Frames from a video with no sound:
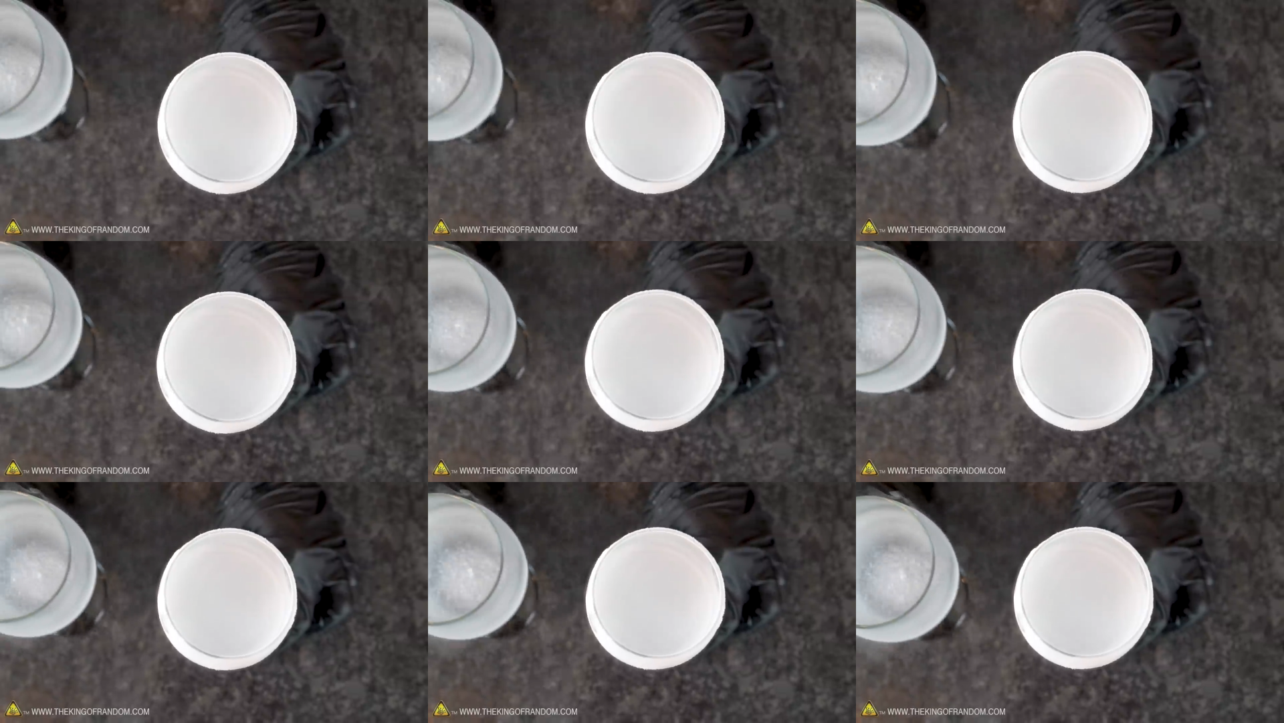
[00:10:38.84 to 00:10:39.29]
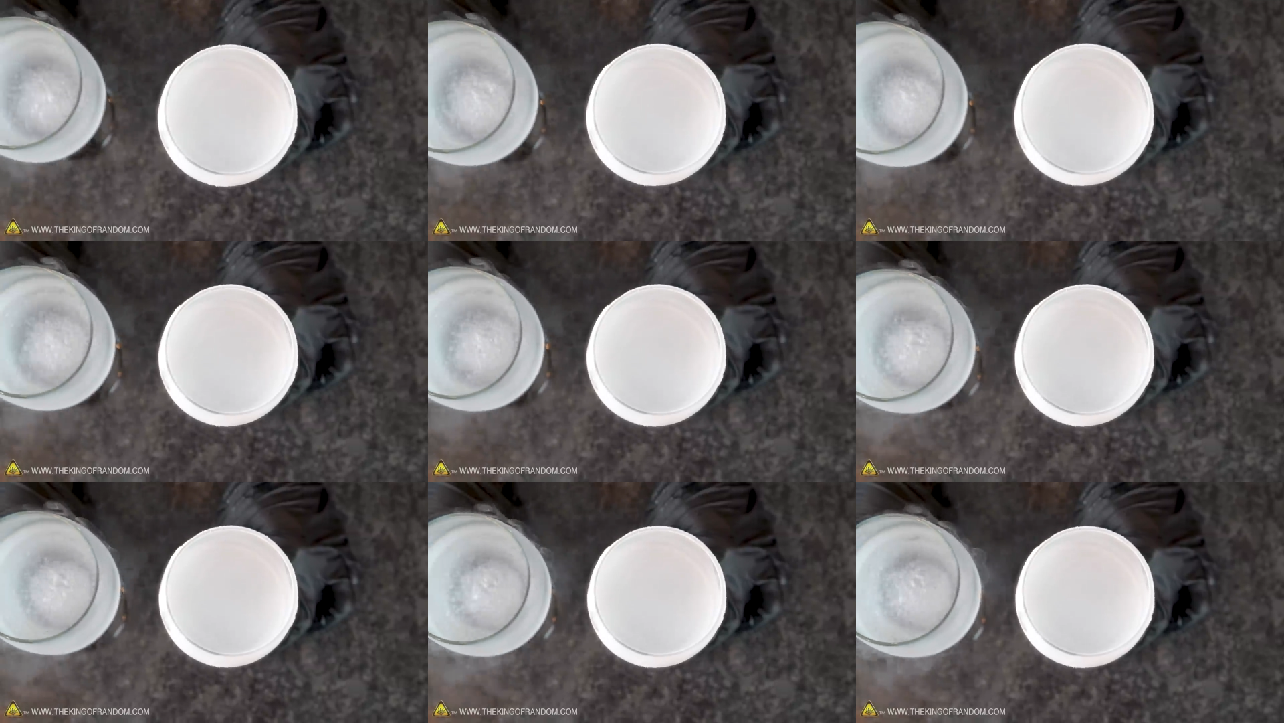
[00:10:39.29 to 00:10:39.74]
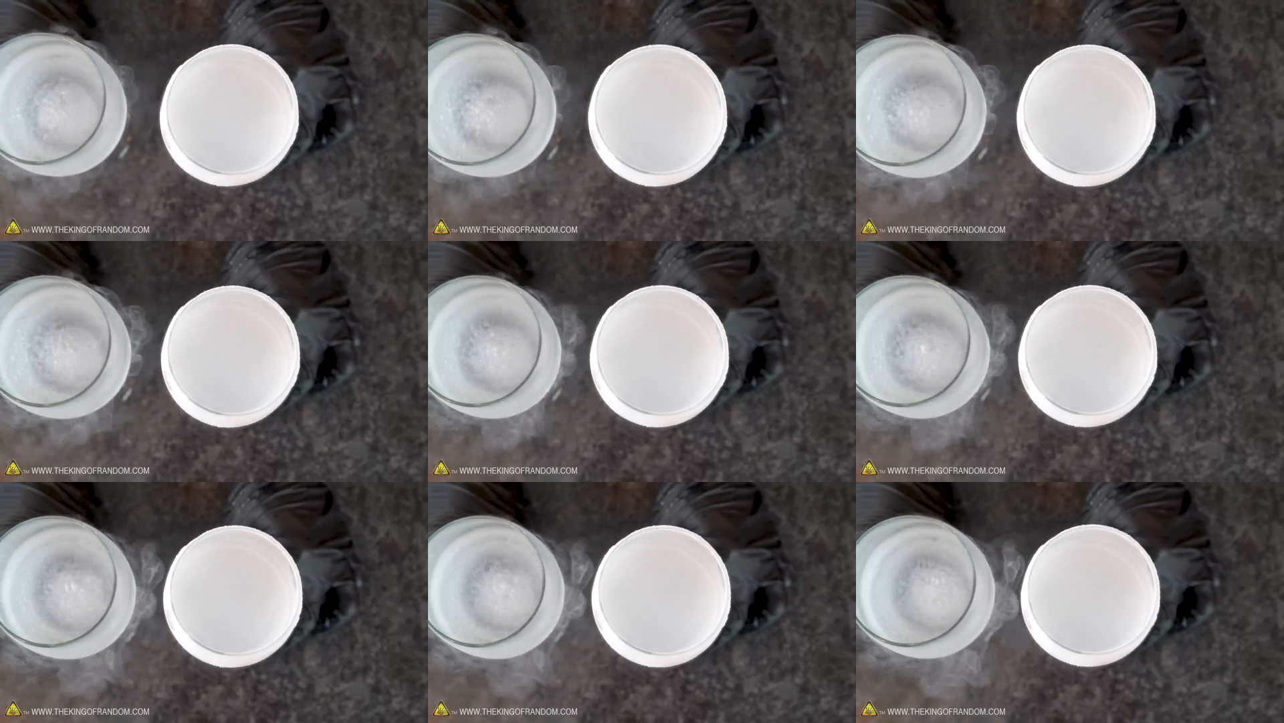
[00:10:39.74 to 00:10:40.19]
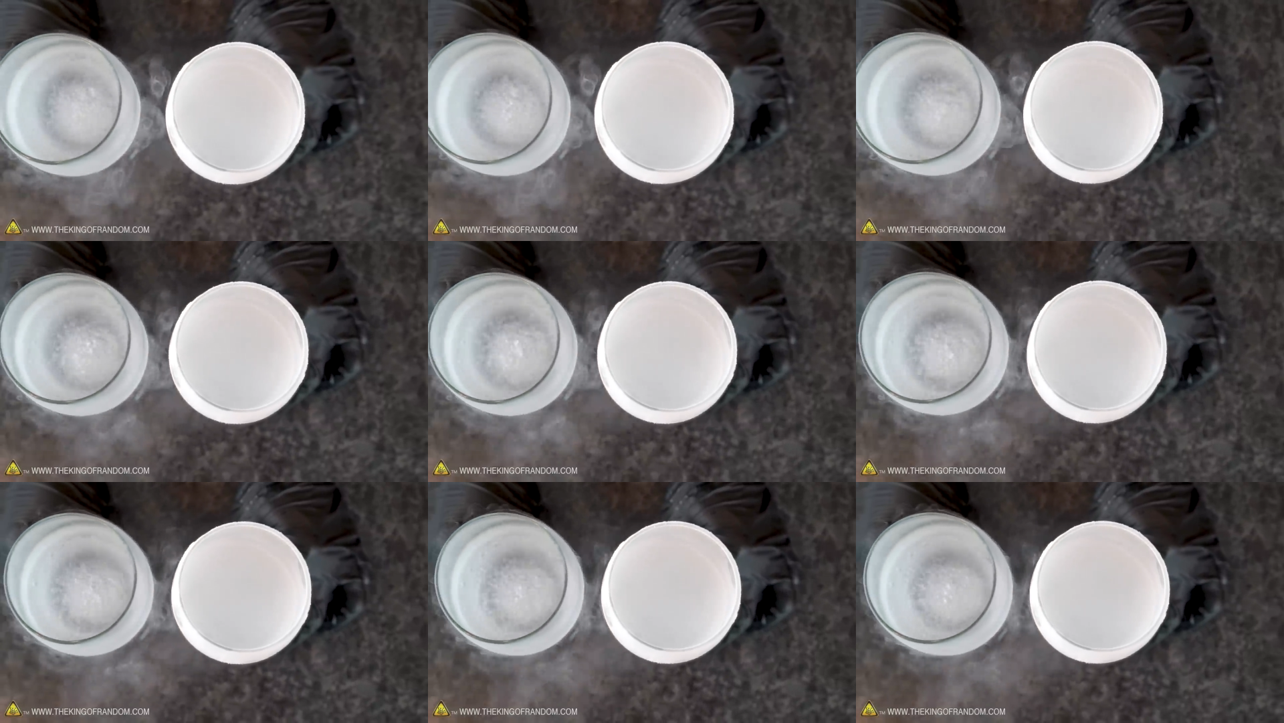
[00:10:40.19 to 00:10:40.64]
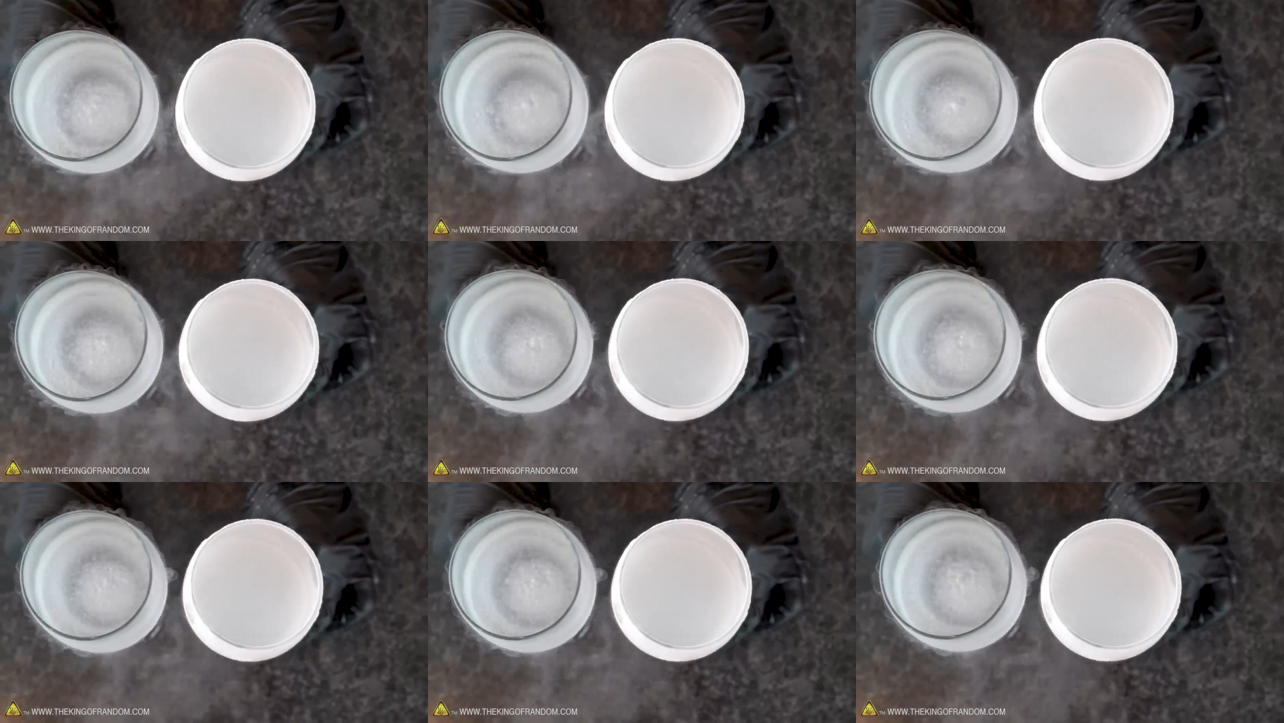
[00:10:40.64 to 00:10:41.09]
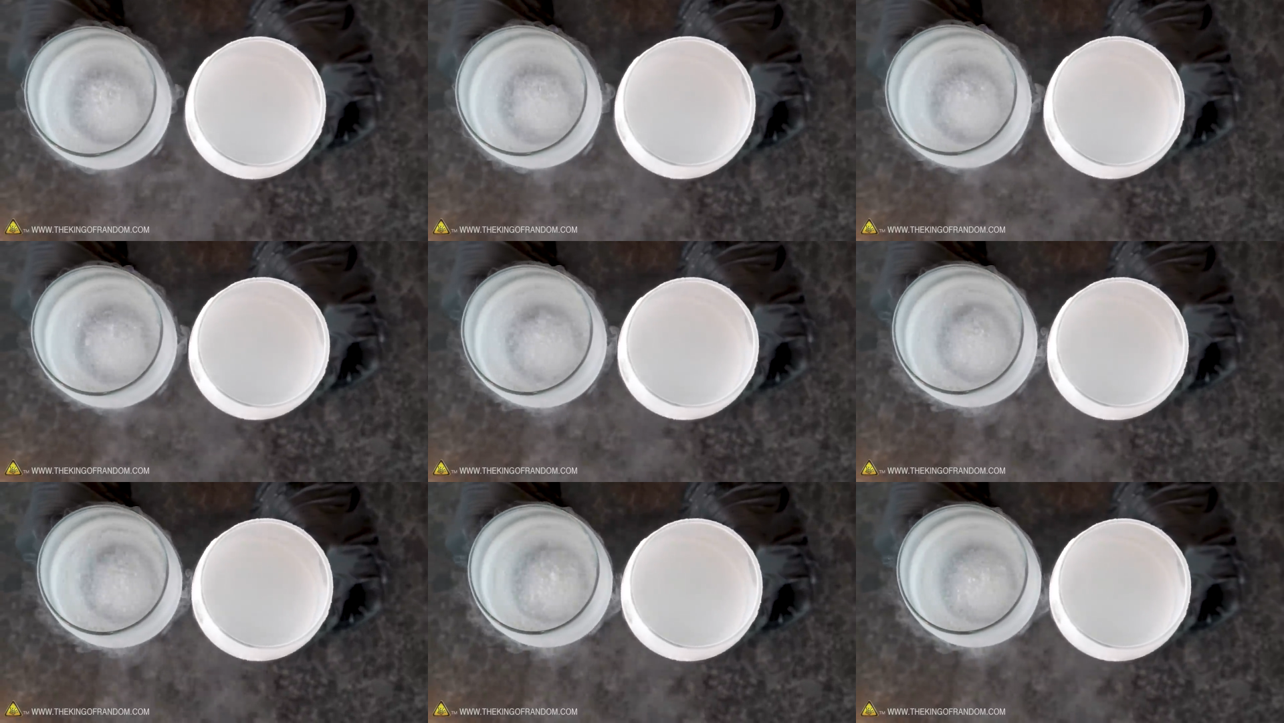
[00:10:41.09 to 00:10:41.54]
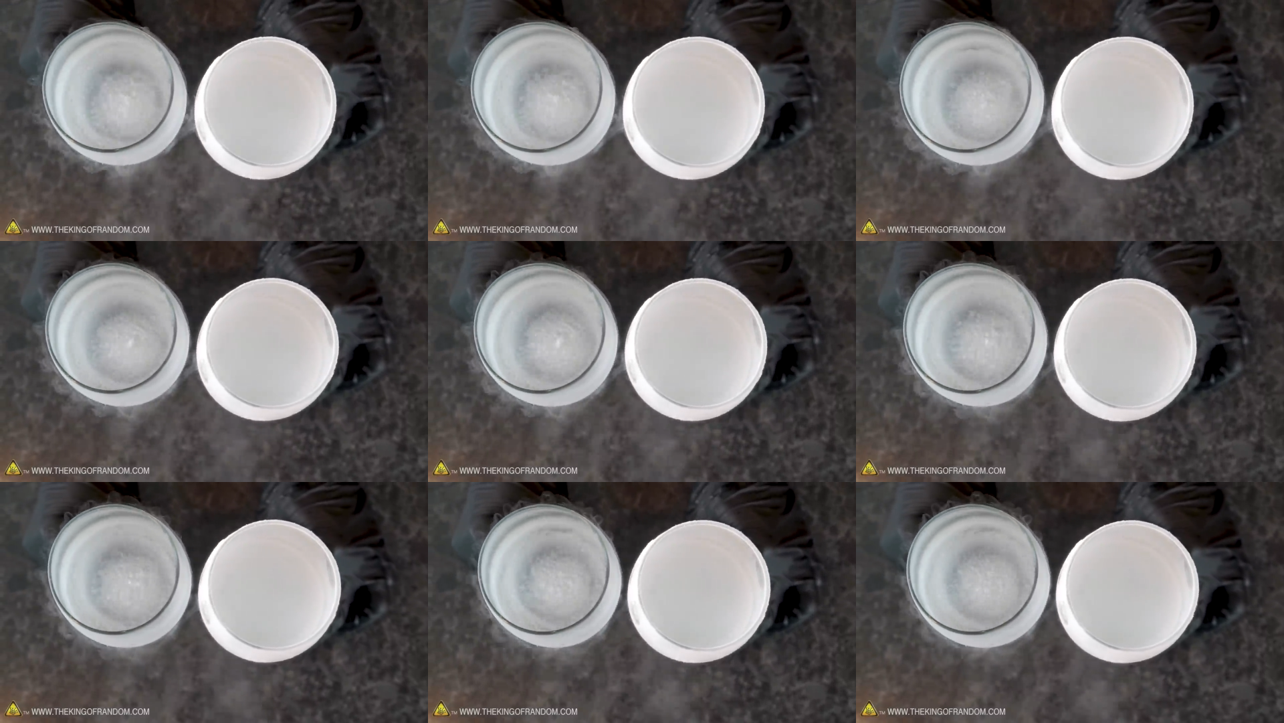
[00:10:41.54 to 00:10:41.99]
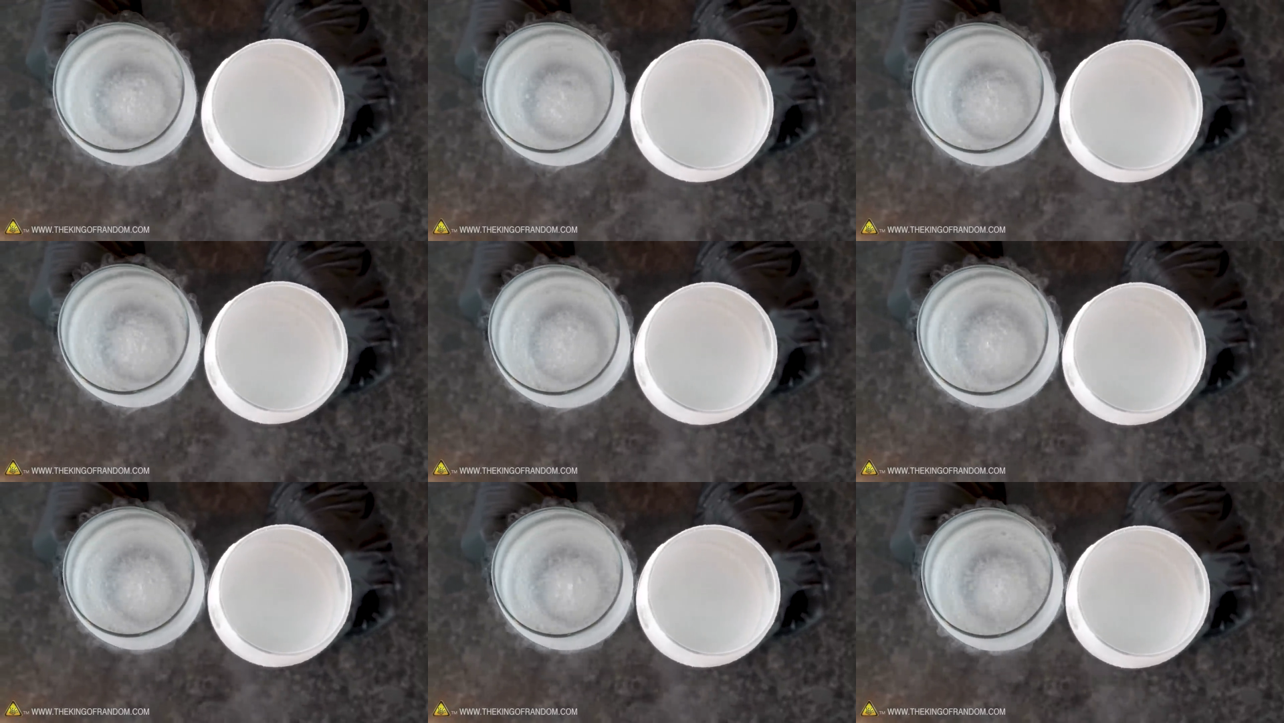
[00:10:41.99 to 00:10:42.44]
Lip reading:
[unreadable: no face in view]